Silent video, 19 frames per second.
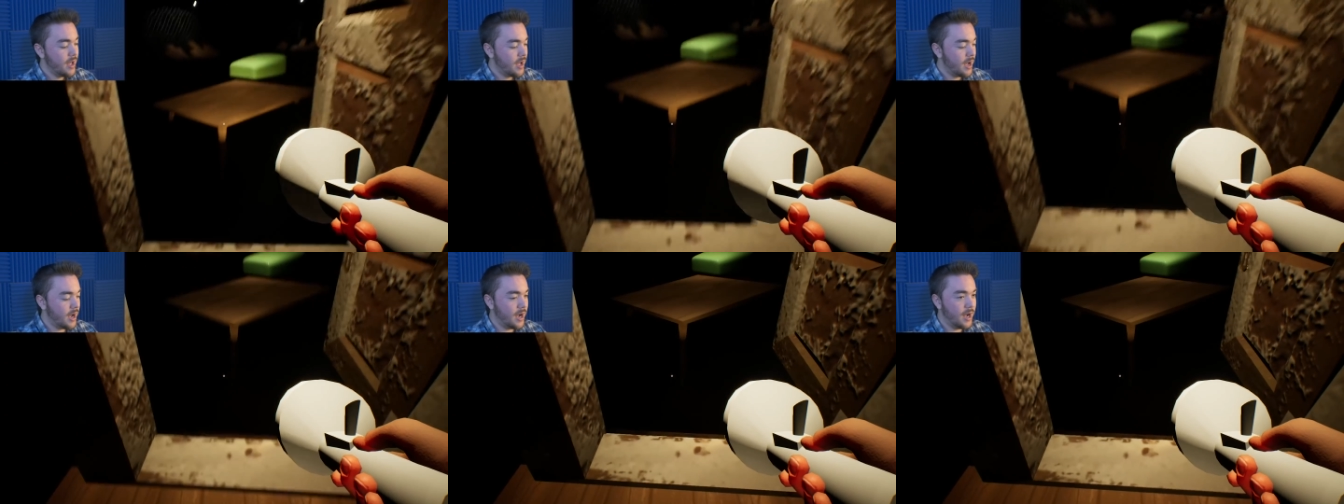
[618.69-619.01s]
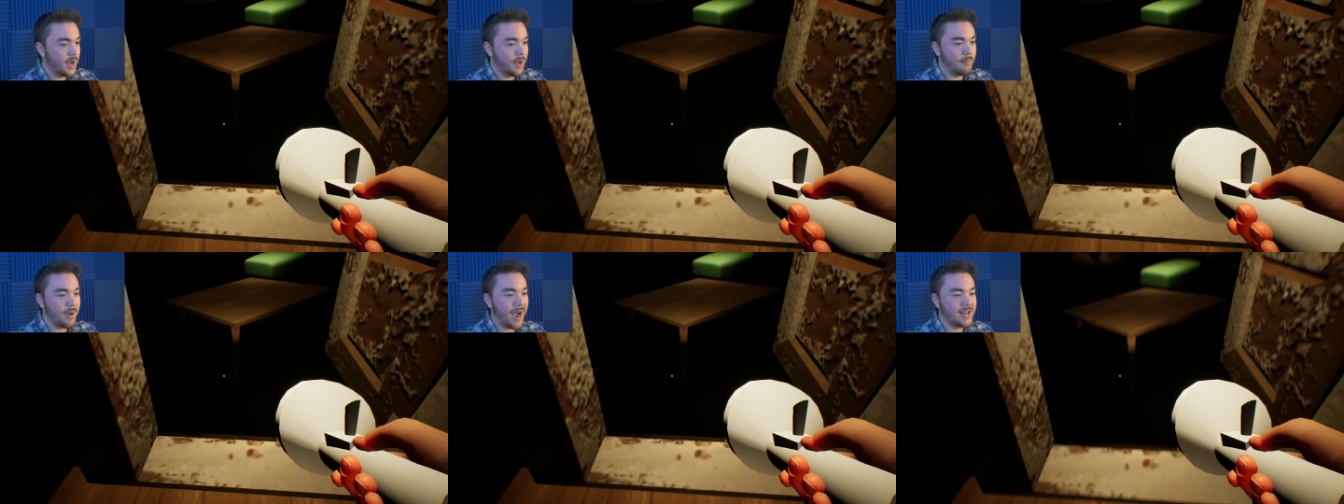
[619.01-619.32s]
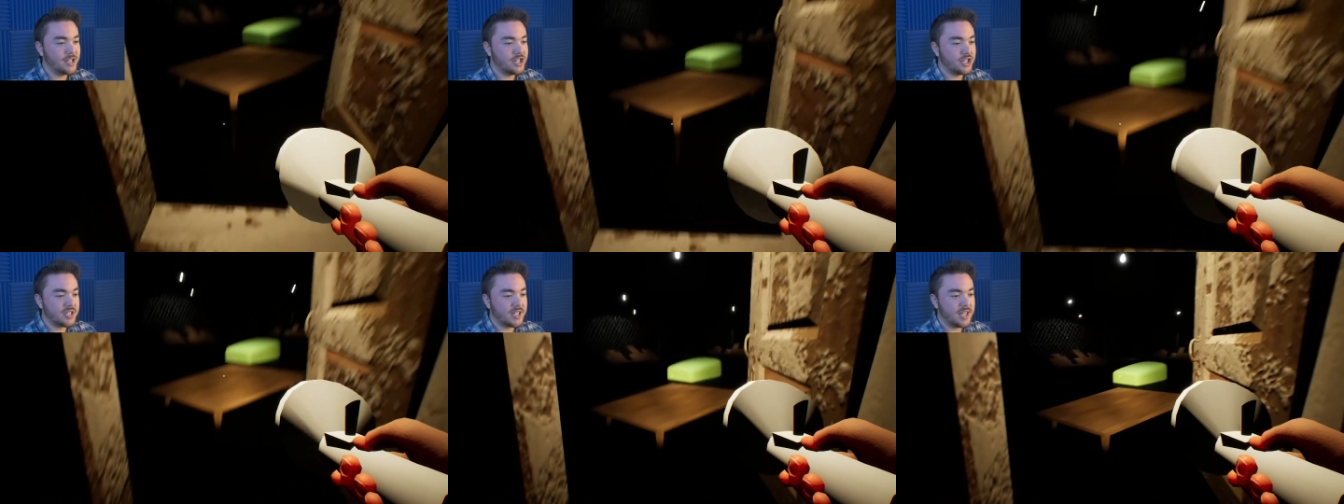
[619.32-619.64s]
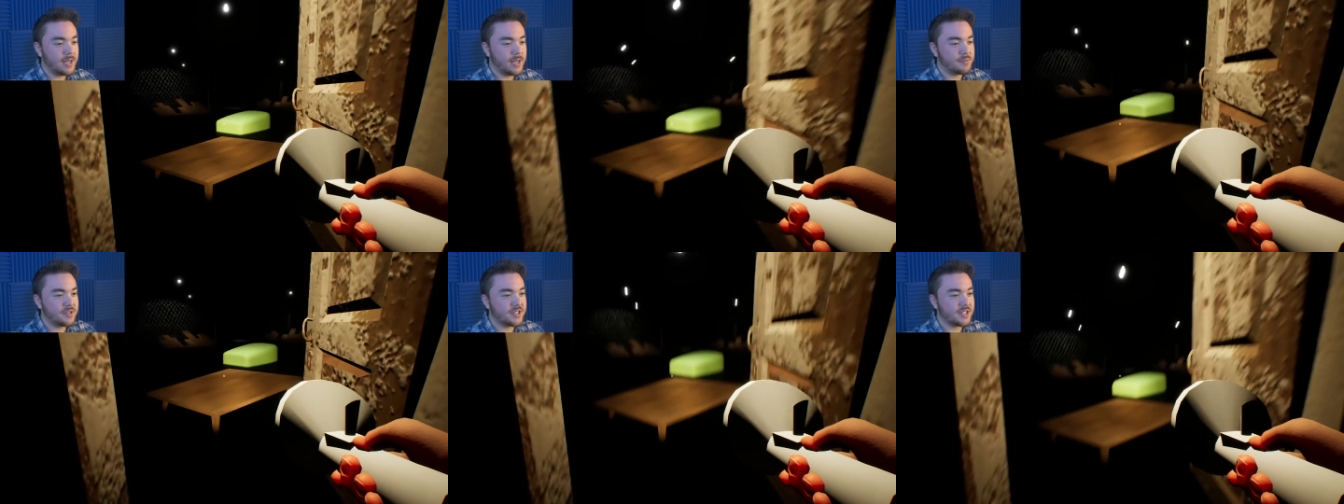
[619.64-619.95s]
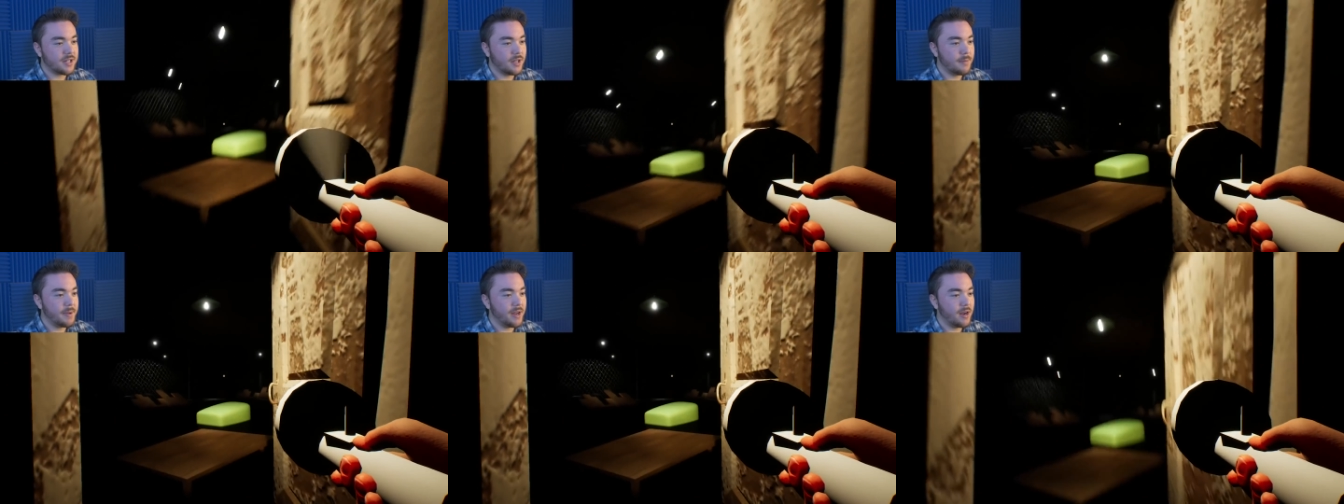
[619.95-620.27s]
Um, I just keep
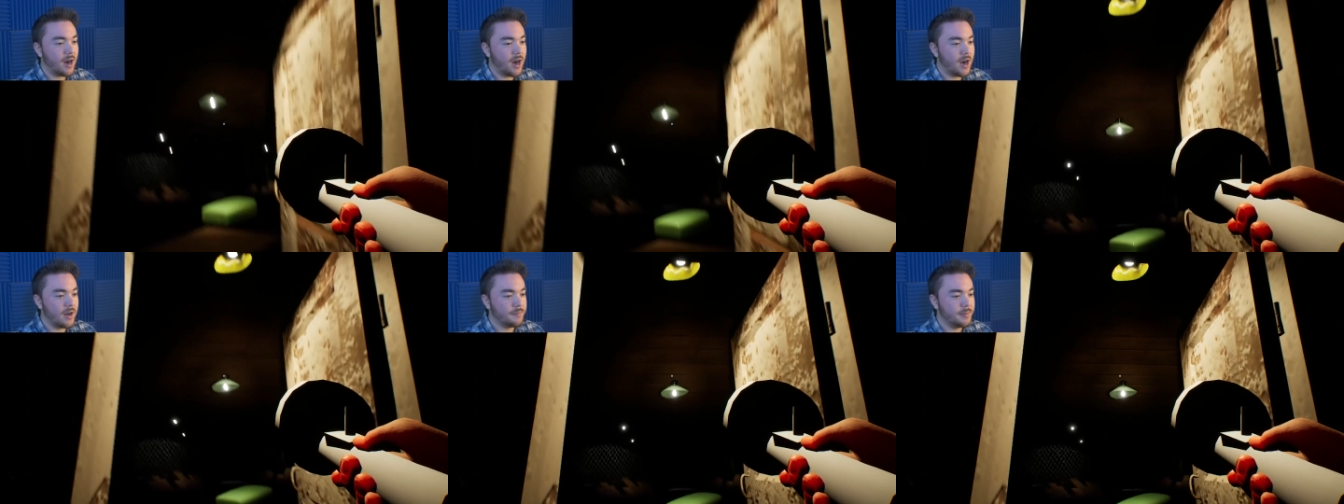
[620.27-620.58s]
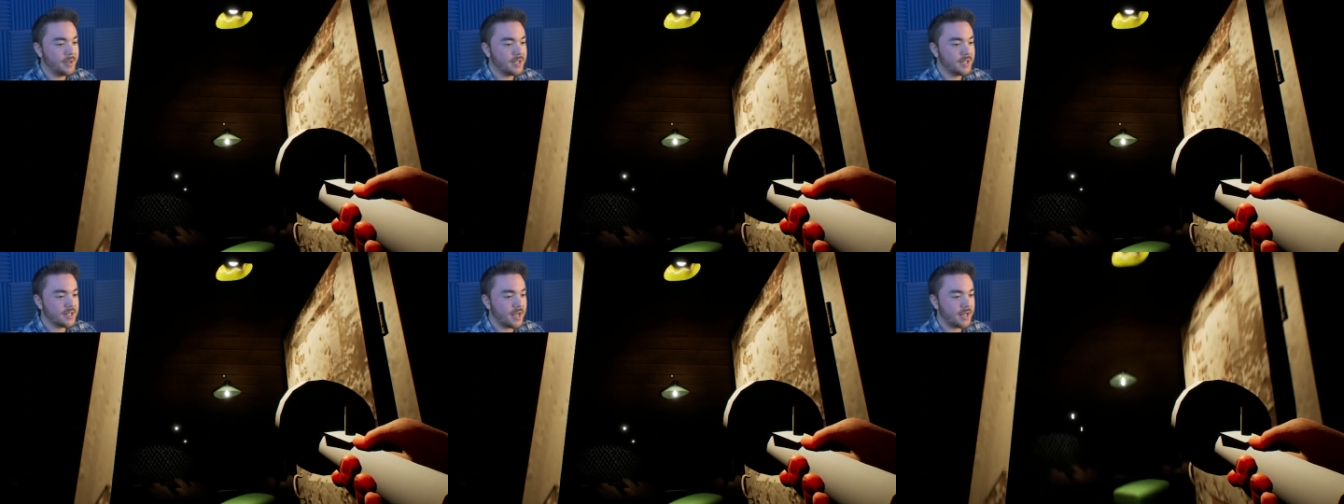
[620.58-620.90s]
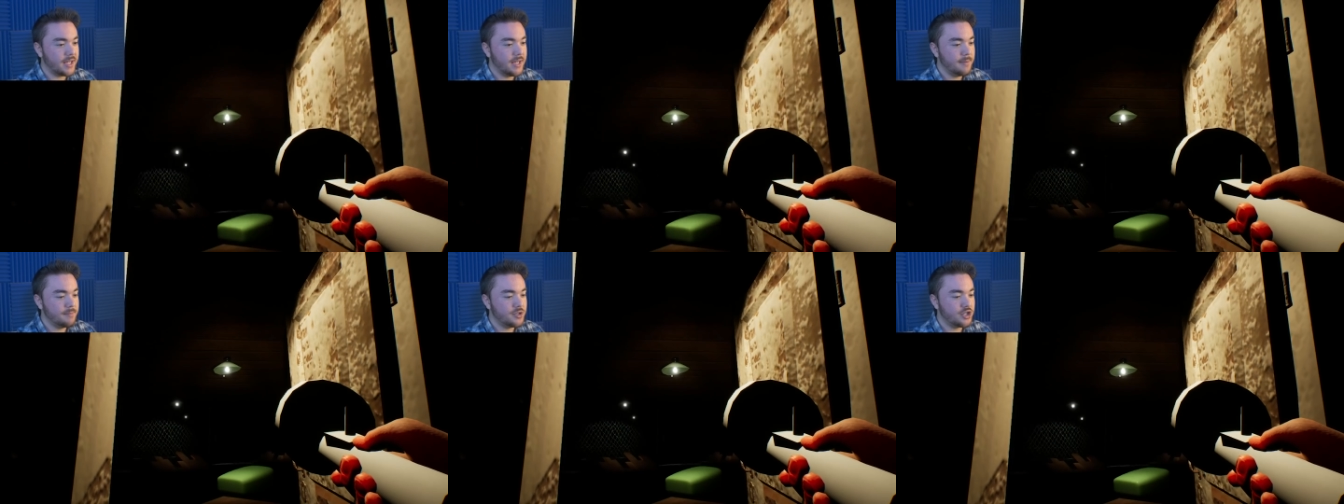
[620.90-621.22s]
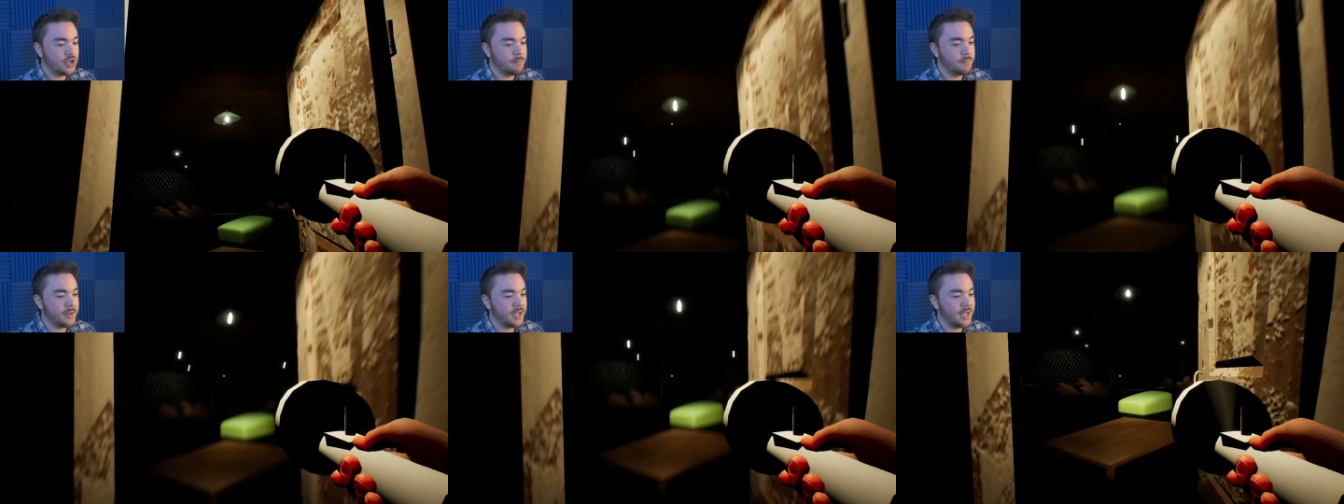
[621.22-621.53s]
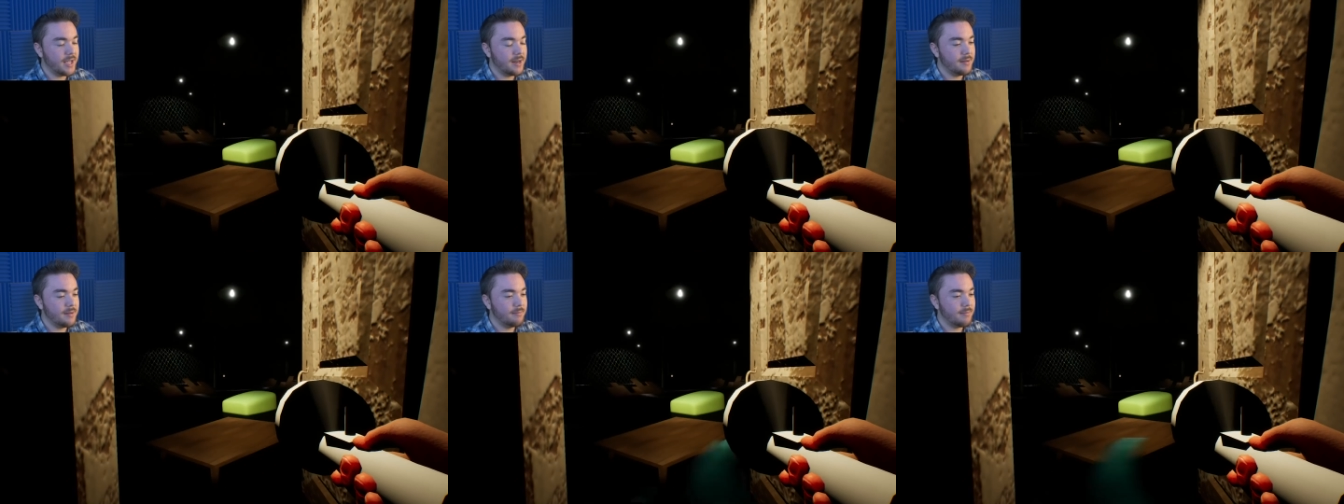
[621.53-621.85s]
slipping off because I keep jumping
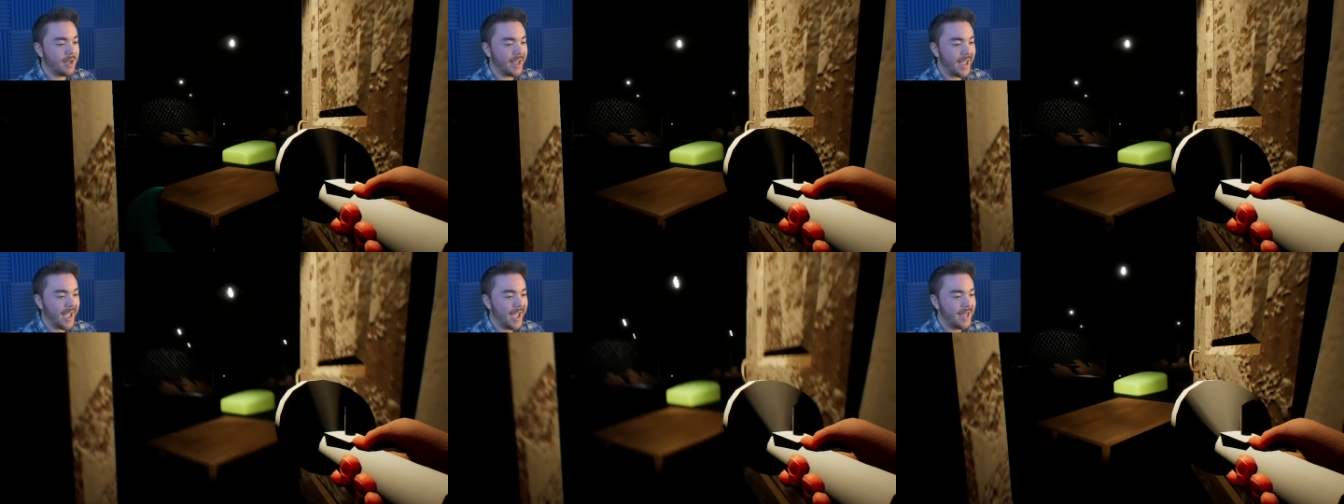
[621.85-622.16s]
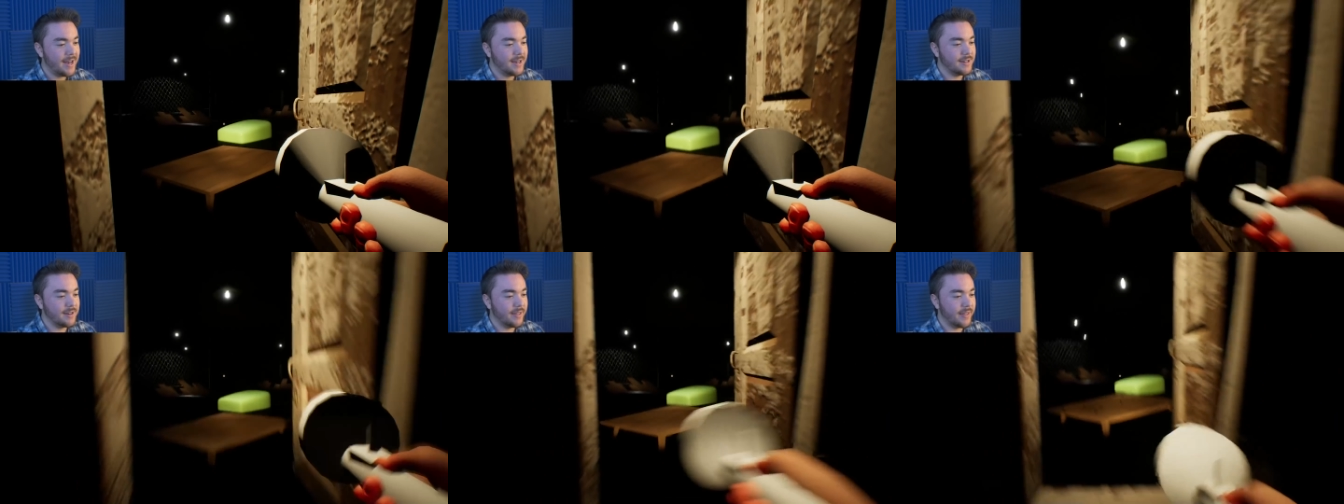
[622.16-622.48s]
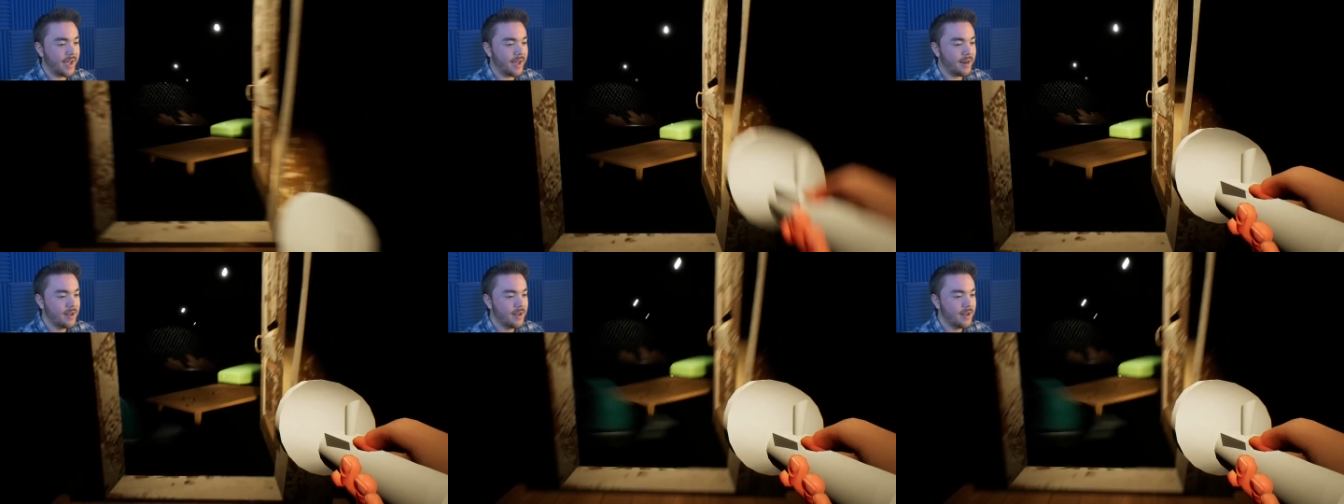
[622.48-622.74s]
in my head into that.